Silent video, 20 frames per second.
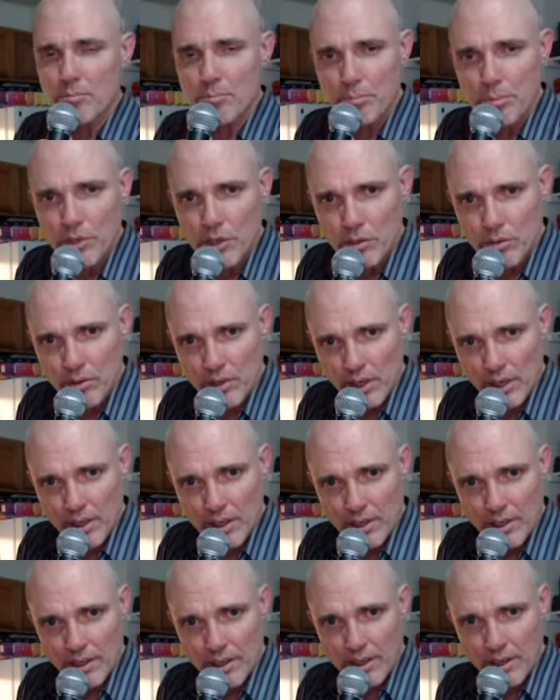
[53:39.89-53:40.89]
beauty,
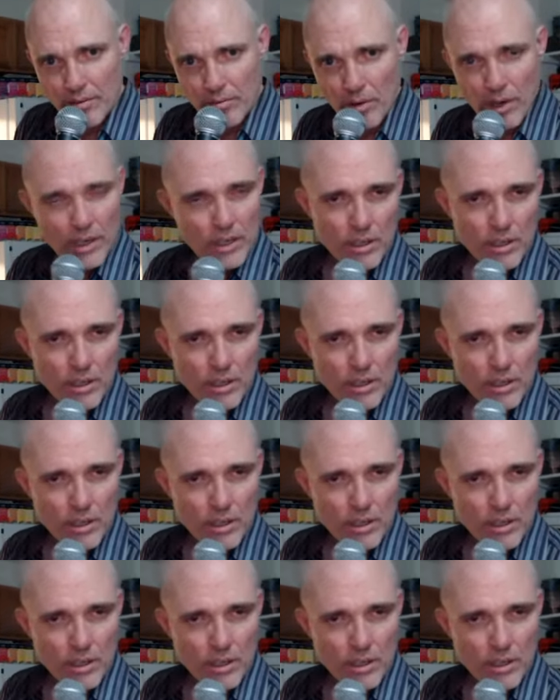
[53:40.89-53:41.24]
right?